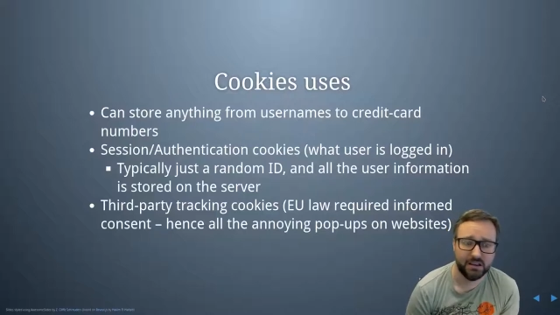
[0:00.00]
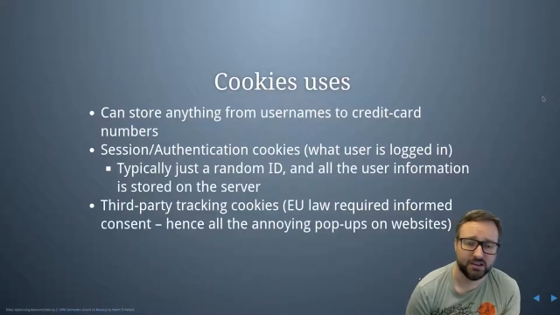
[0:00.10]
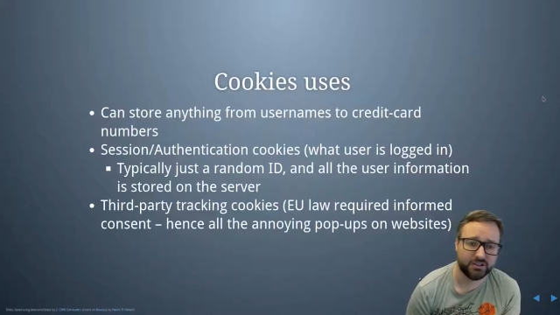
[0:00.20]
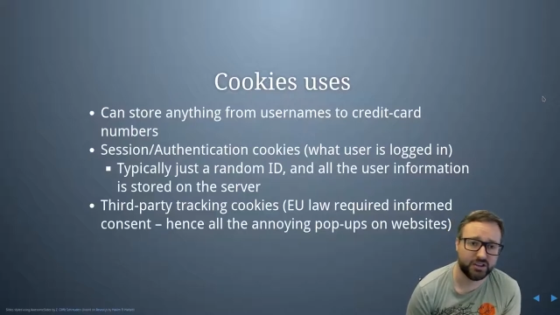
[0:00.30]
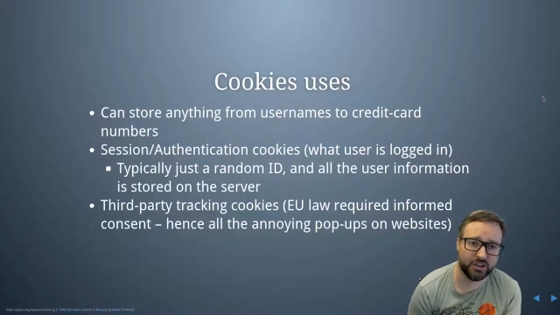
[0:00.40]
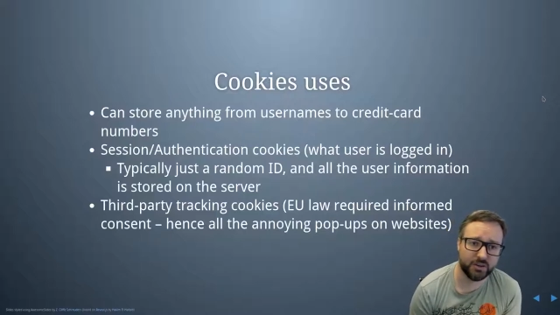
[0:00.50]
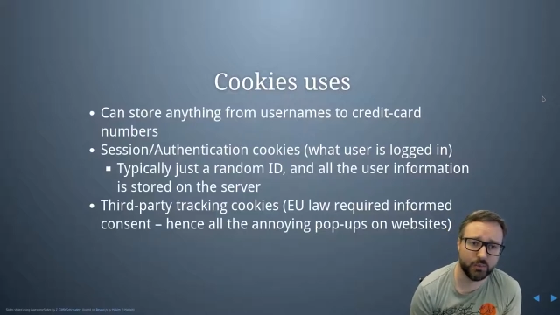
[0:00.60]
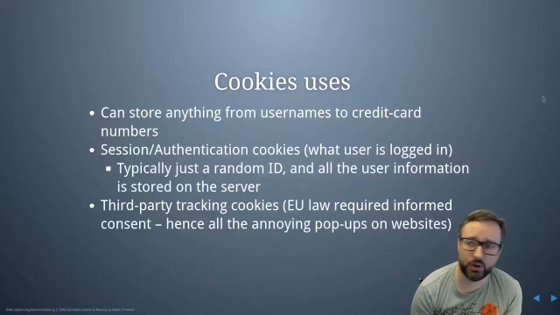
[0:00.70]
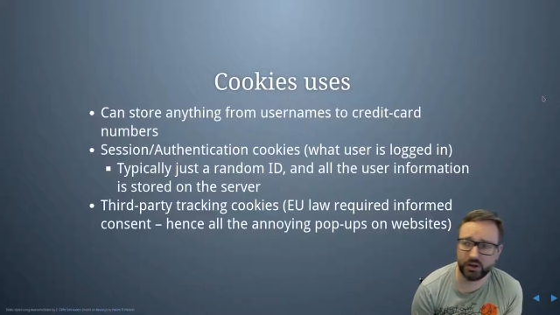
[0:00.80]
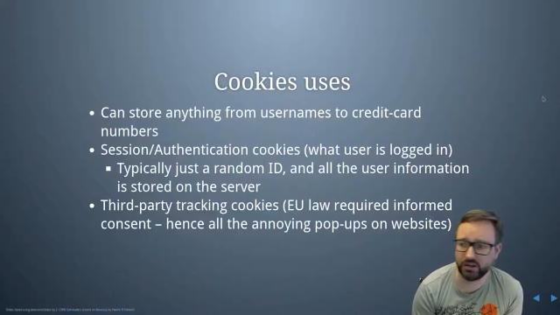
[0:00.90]
So you could
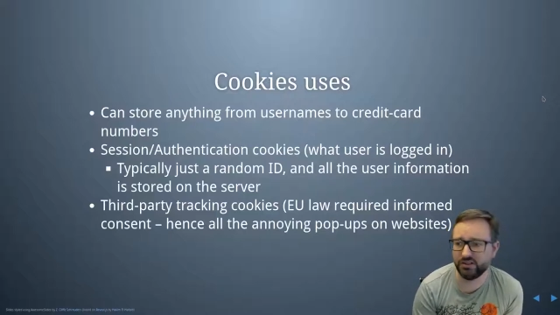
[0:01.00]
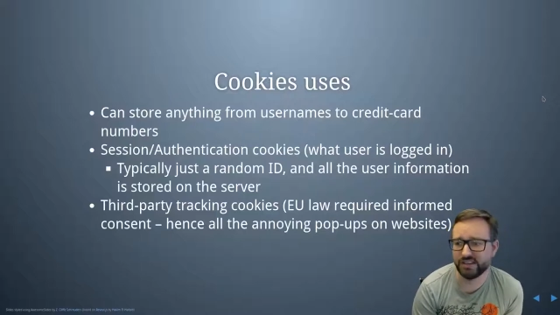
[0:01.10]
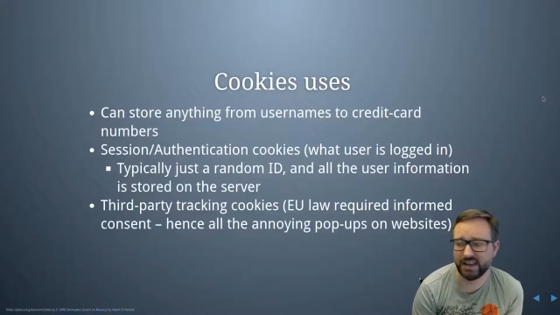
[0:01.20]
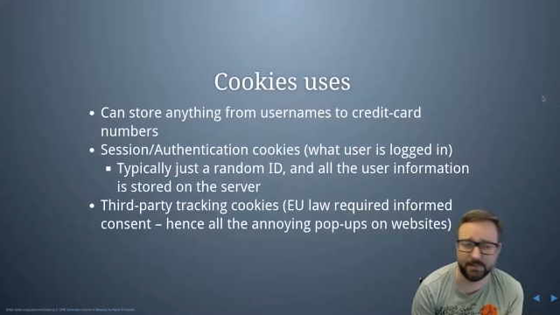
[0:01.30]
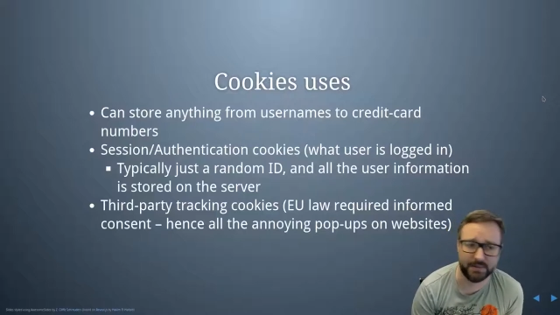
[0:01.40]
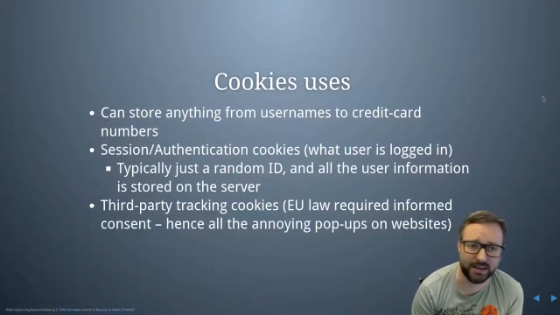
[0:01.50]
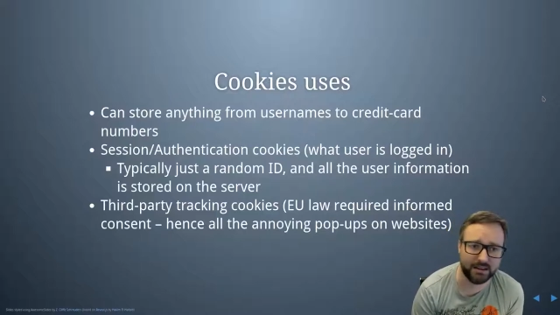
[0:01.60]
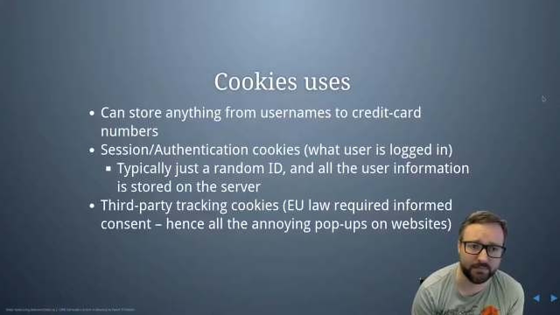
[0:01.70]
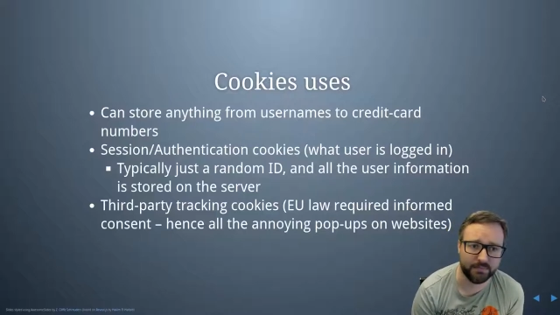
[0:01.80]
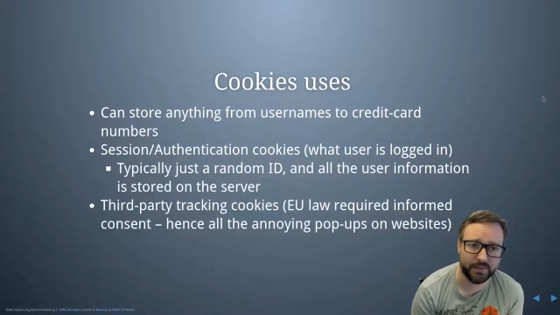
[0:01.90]
put a username in it,
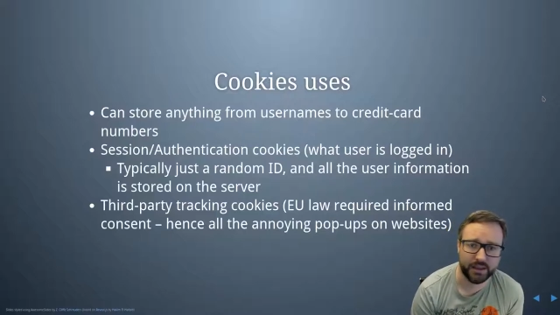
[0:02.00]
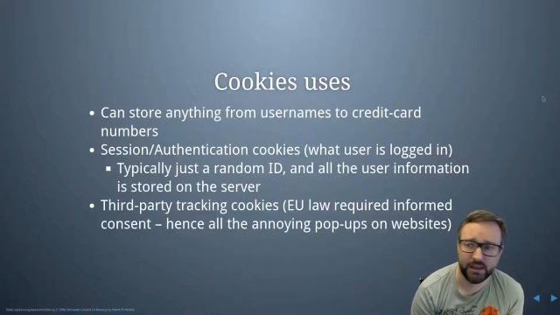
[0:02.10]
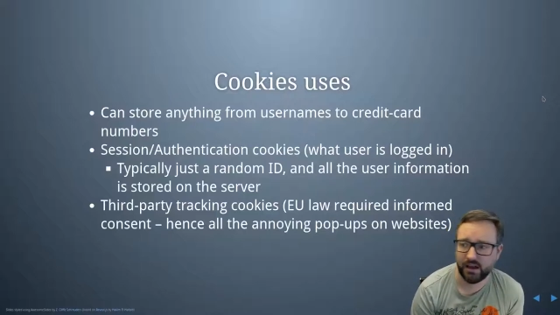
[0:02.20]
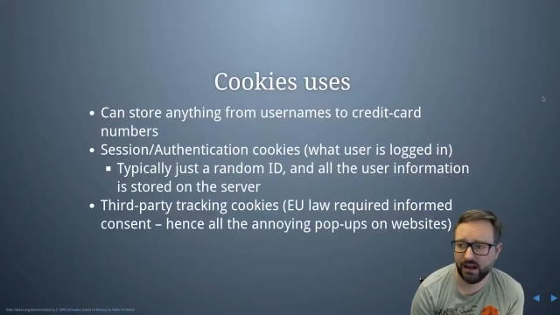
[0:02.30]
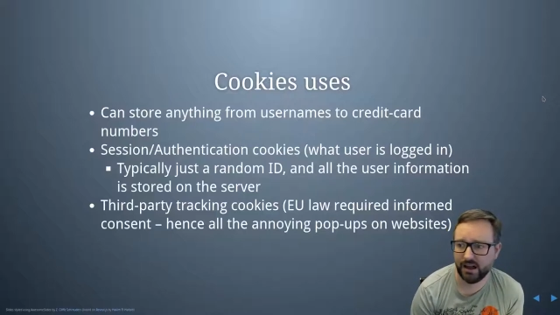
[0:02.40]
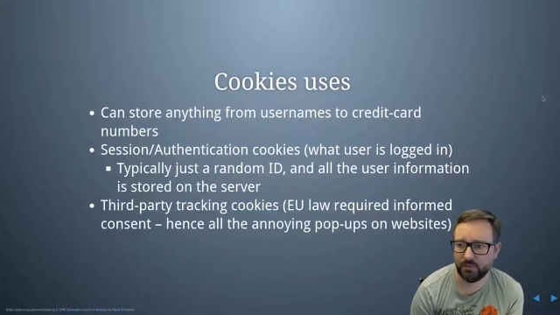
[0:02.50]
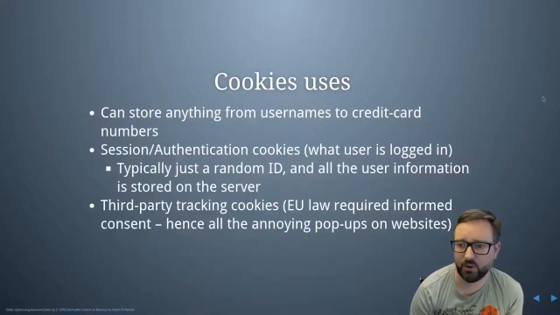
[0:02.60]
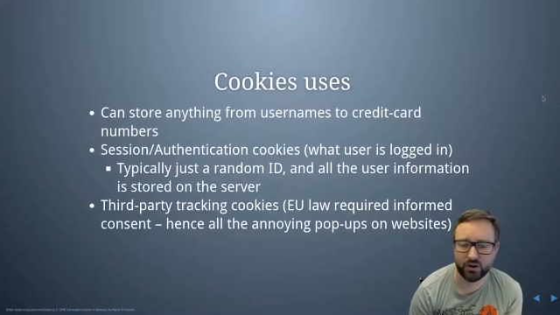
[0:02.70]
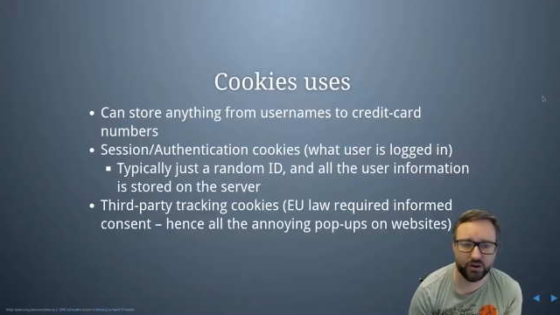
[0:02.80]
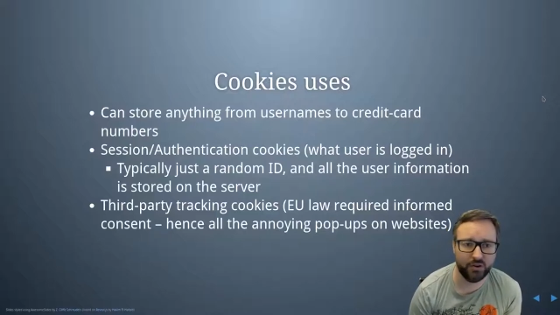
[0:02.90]

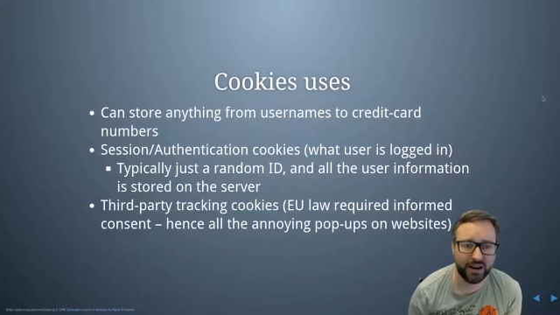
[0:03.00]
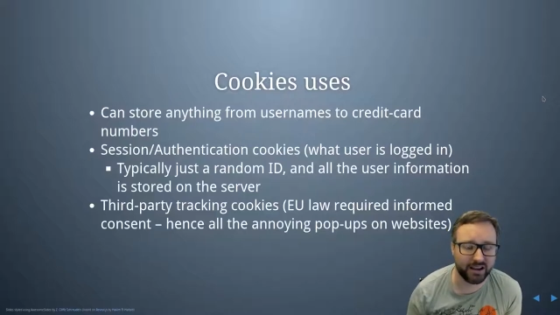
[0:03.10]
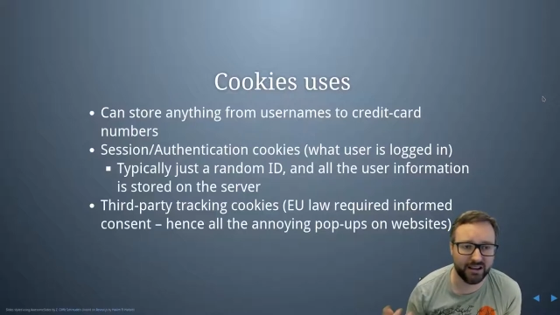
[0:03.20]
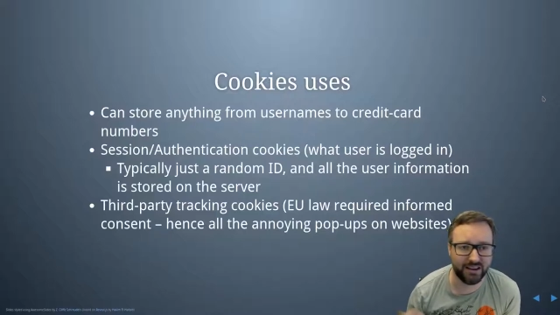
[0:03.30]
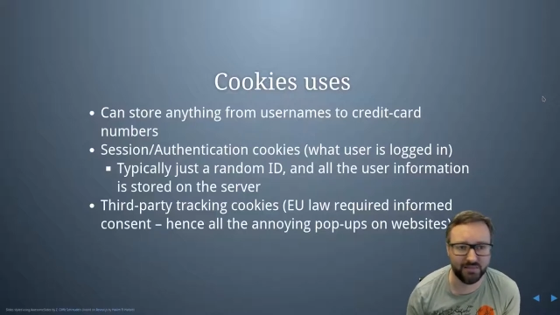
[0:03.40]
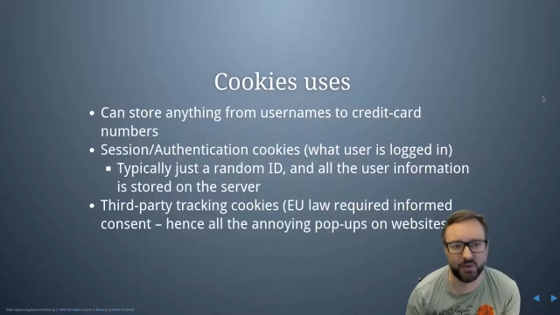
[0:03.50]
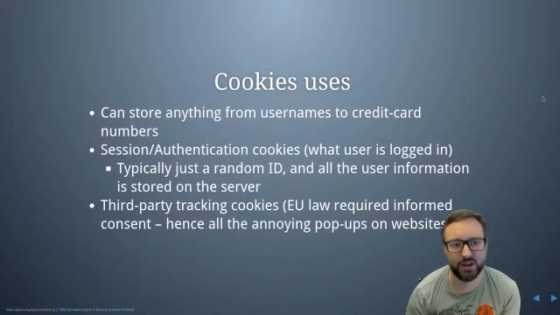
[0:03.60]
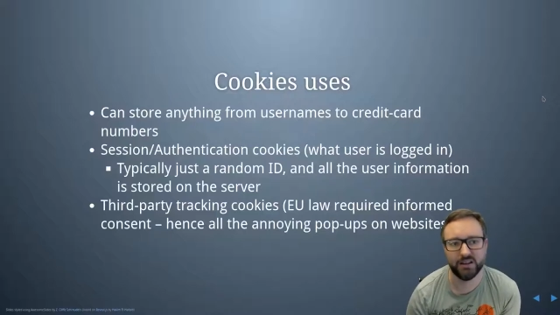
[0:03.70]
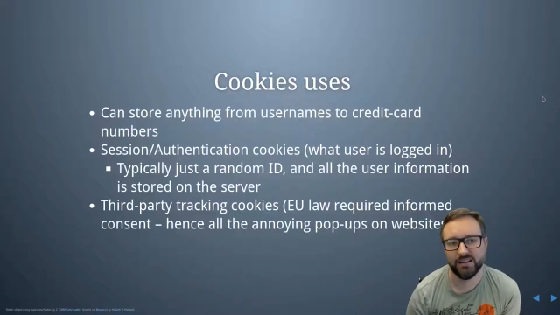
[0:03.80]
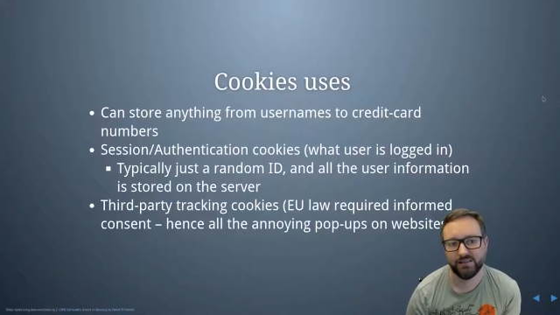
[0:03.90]
or a credit card number,
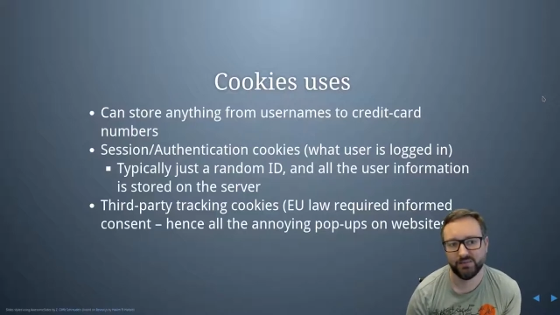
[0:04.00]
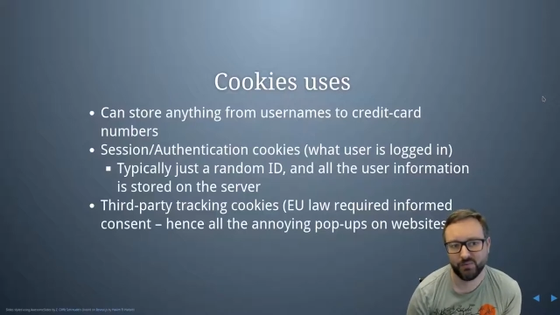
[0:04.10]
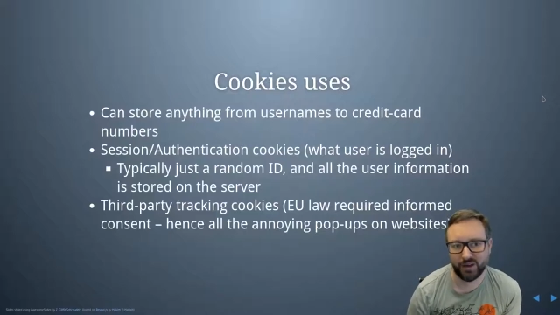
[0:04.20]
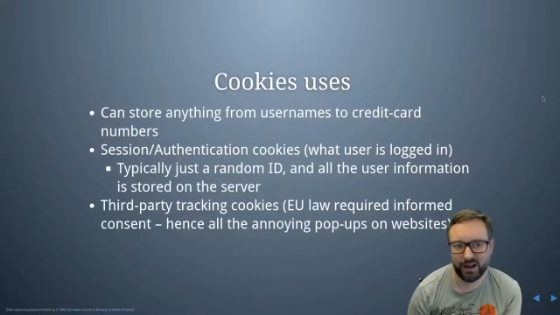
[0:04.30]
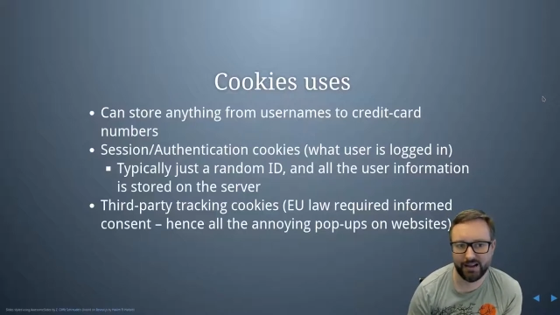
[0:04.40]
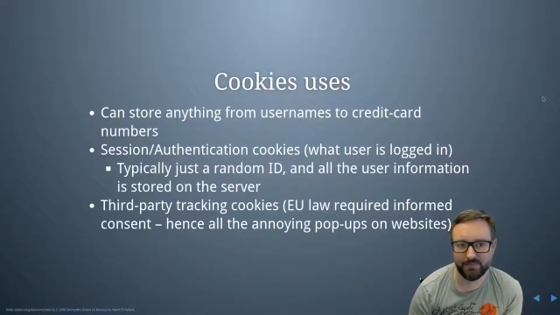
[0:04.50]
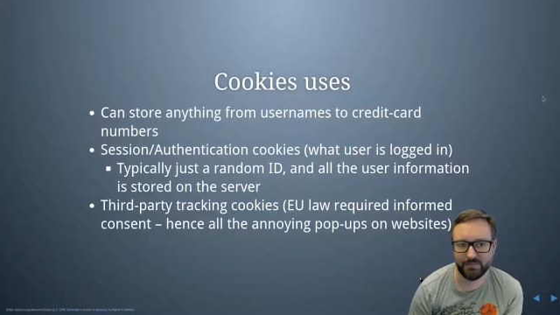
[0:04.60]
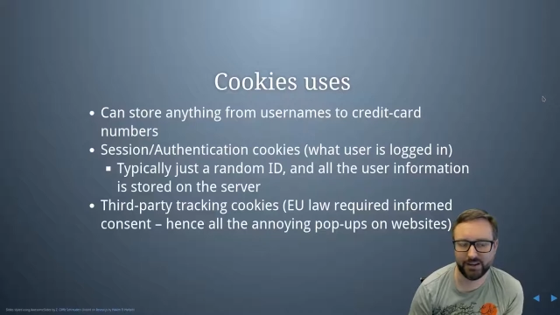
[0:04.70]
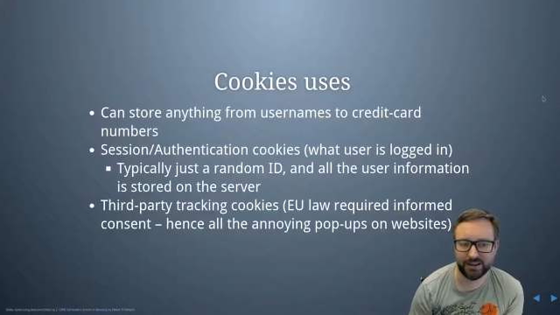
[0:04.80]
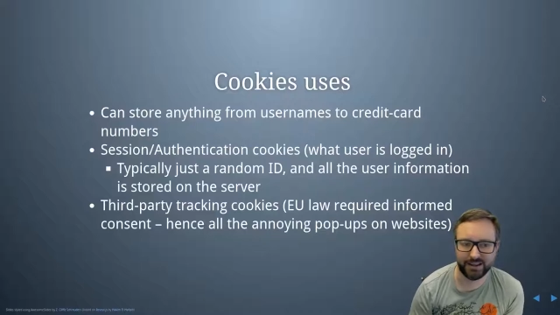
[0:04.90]

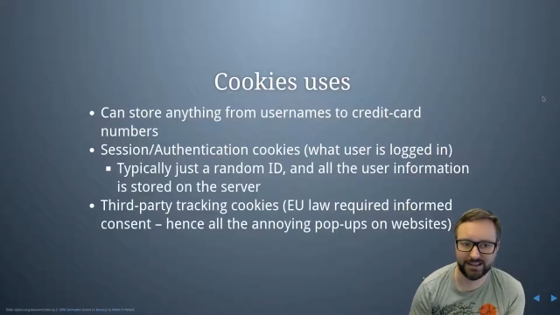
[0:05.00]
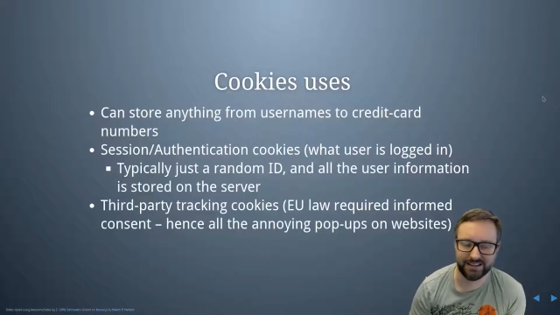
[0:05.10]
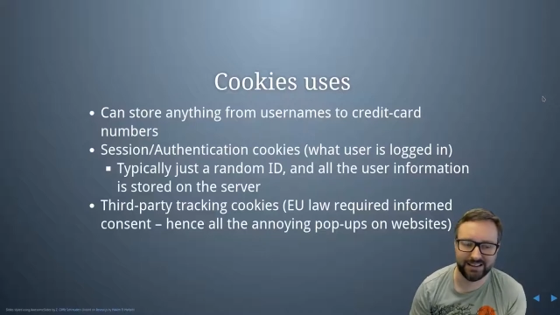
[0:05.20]
you know,